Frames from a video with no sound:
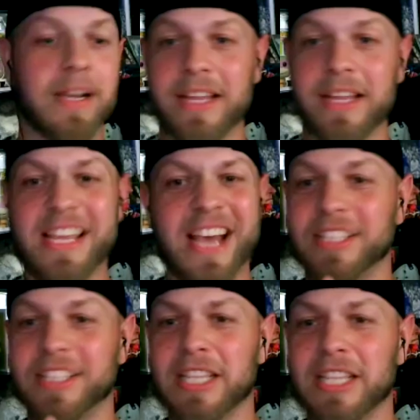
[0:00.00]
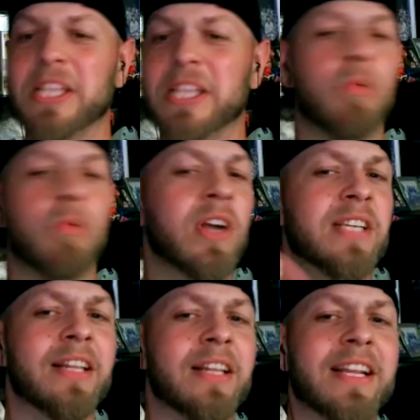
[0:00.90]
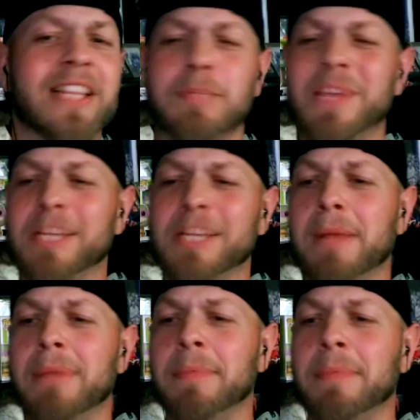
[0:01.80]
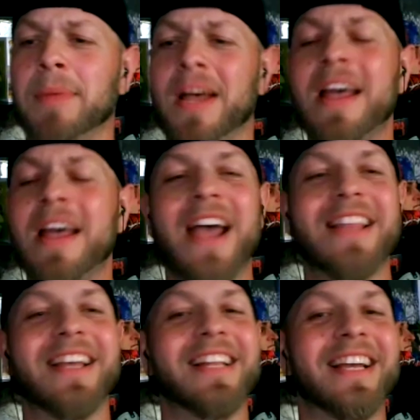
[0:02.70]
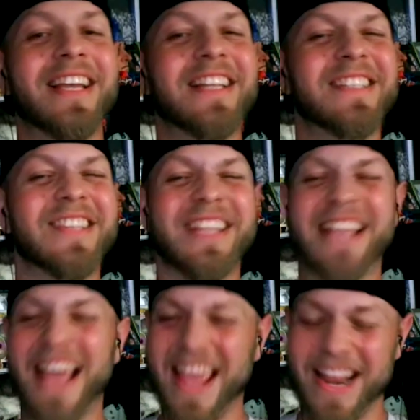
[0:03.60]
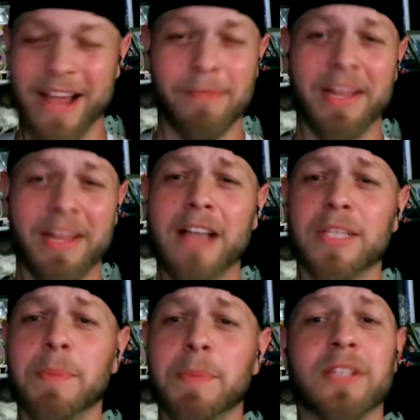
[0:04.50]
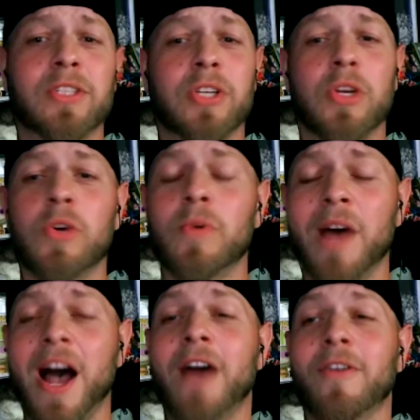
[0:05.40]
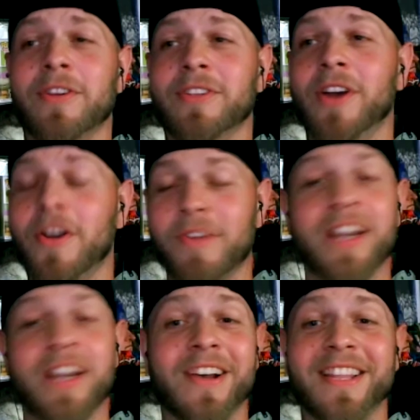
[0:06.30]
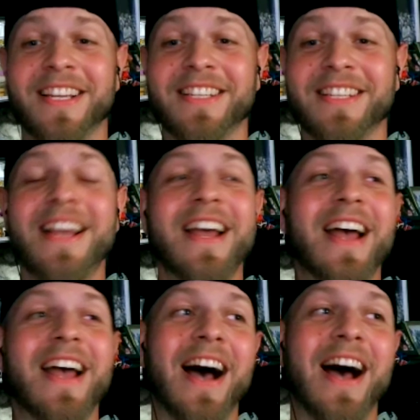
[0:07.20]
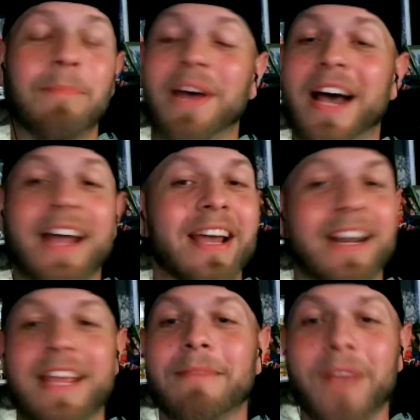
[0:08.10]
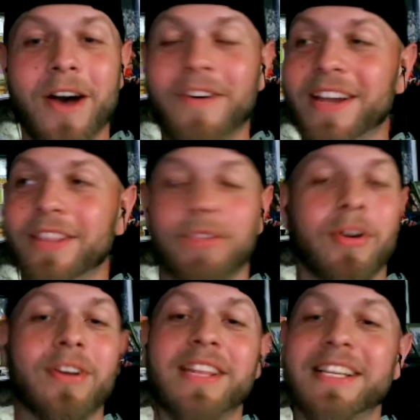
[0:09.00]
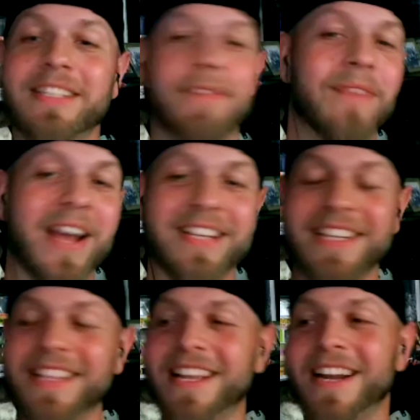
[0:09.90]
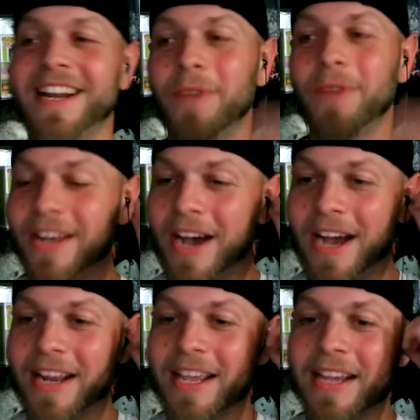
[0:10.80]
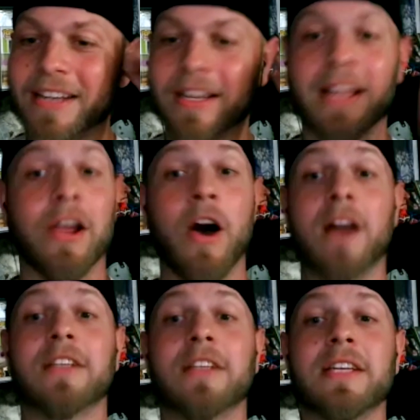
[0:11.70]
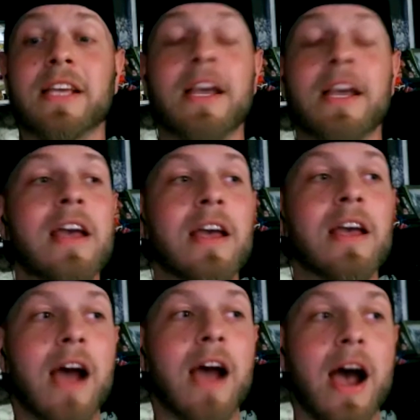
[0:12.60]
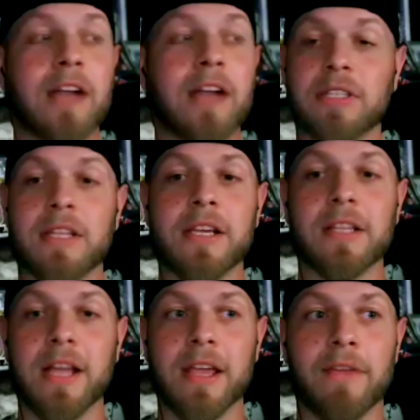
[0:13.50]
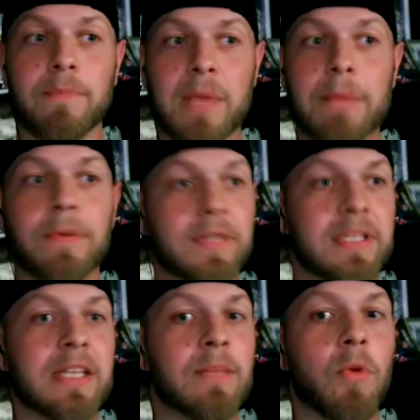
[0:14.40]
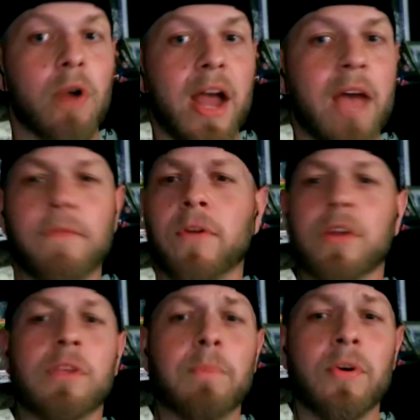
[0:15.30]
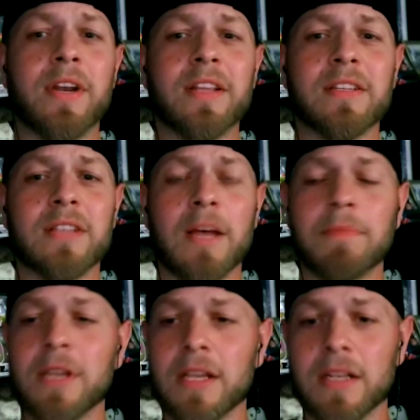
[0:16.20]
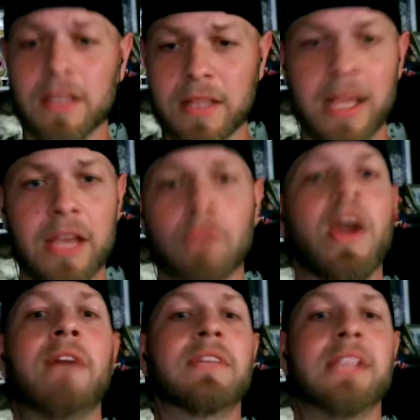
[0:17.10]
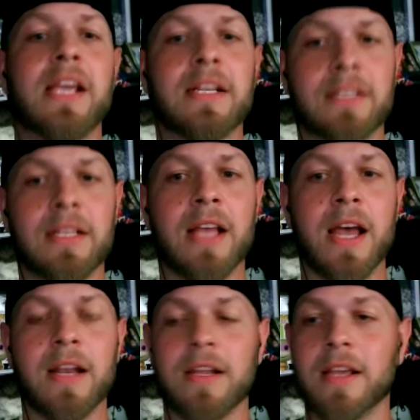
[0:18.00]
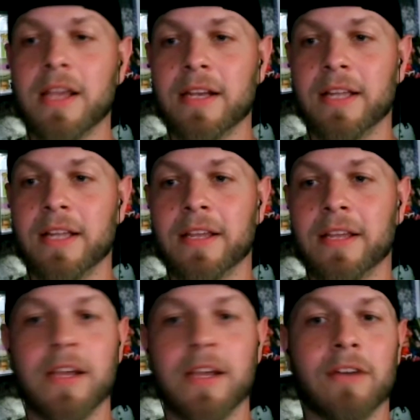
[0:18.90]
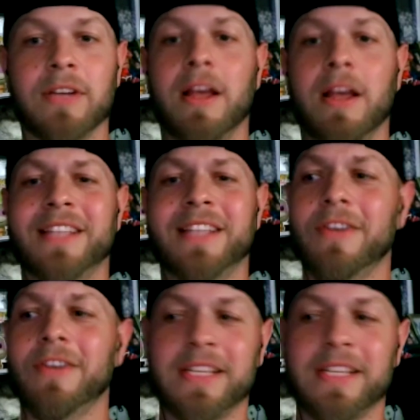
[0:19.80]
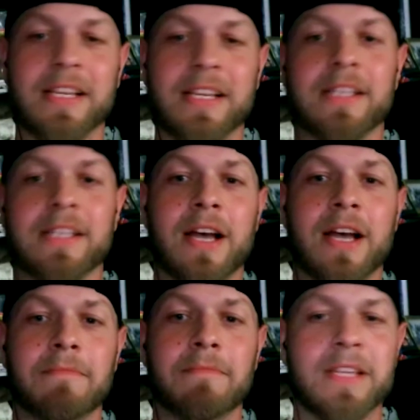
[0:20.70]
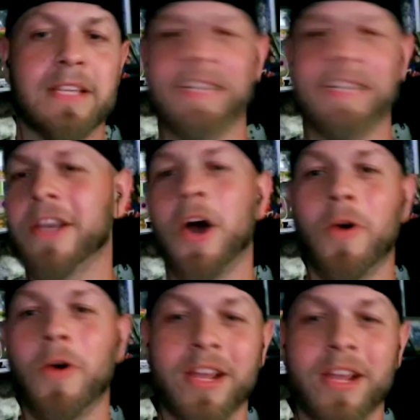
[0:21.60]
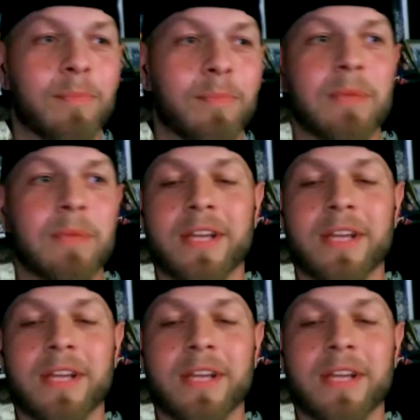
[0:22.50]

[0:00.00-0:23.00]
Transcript: Mm-hmm. Like, yes, this piece works. I like this piece, blah, blah, blah, blah. And then like gets to the end. I'm like, I spent 2 hours already on this, but I got to keep going, throw these effects in there, whatnot. And like, honestly, I just think like if people see the more effort you put into something, they gravitate to that. And like, you know, as they always see, easy come, easy go, you know, people